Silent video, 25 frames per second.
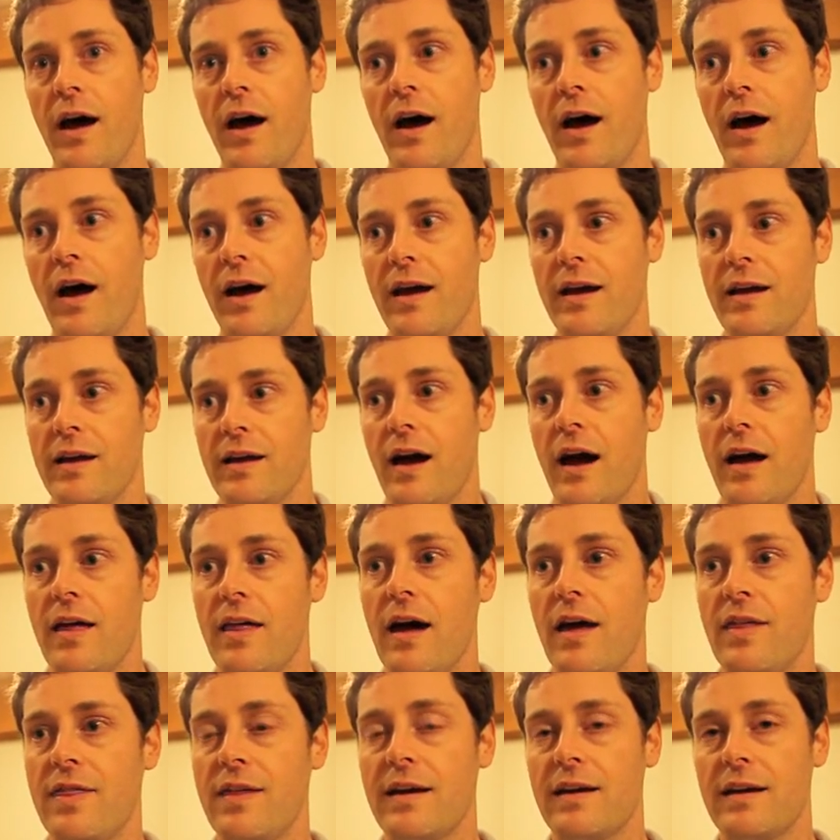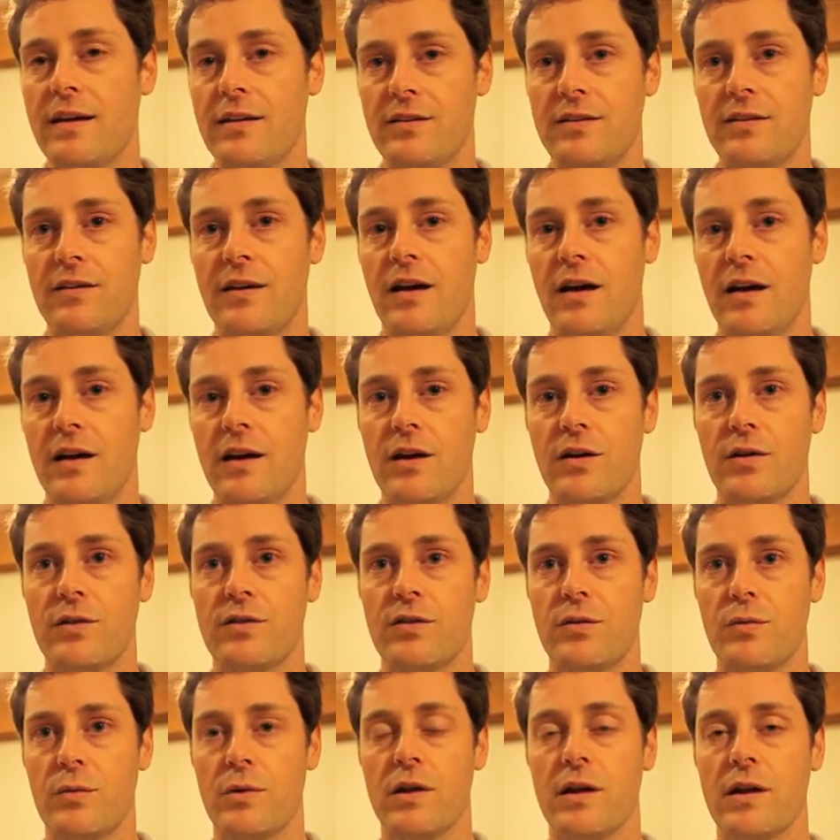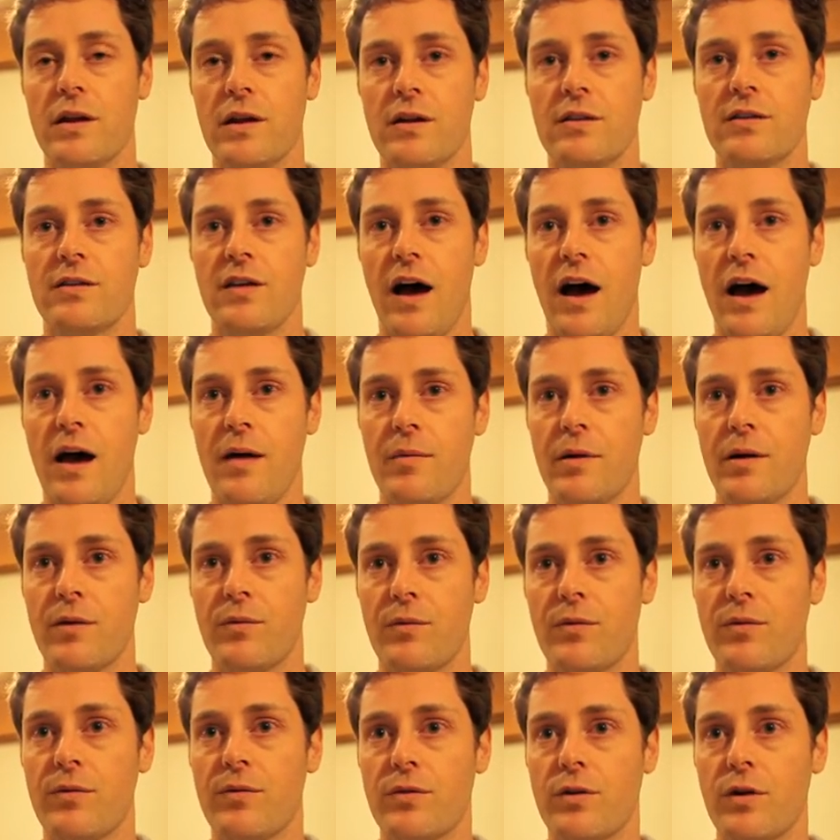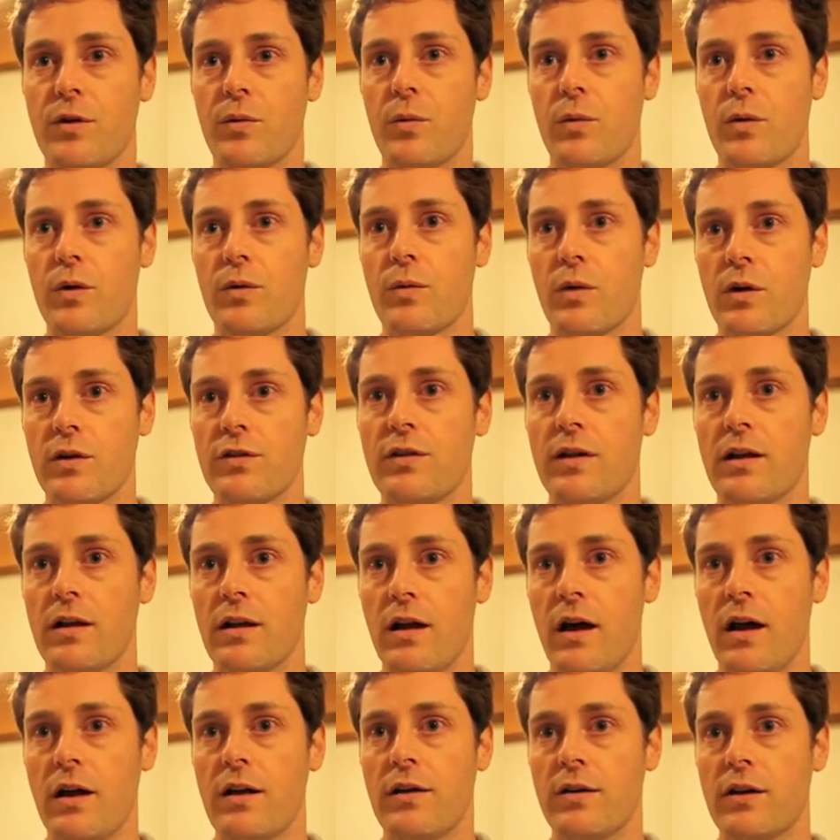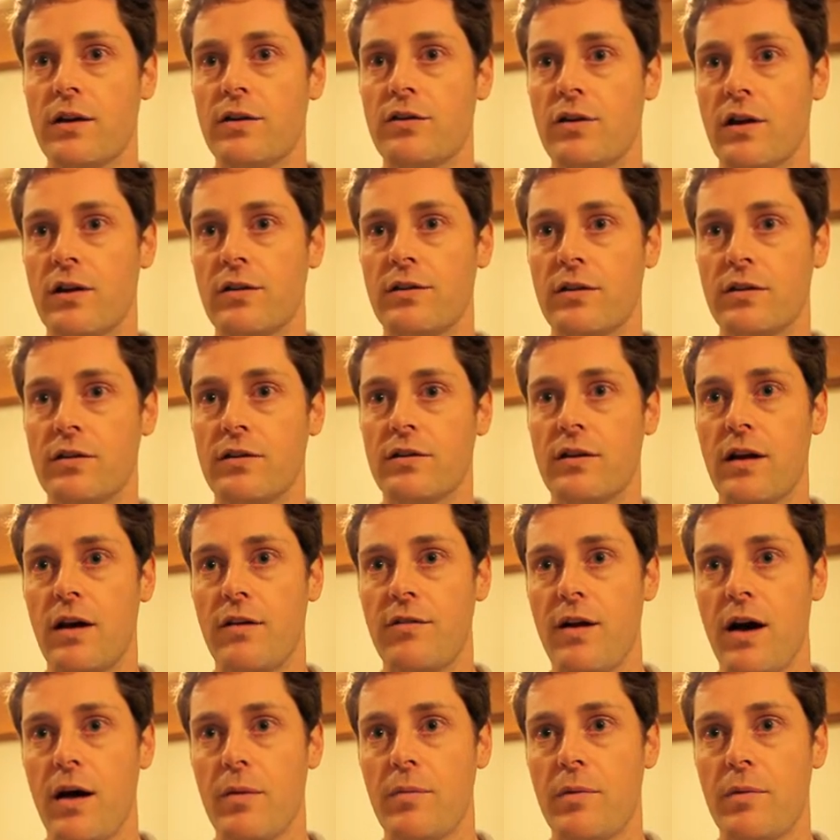I think it's it's a really good time, and we're seeing a lot of interesting stuff happen.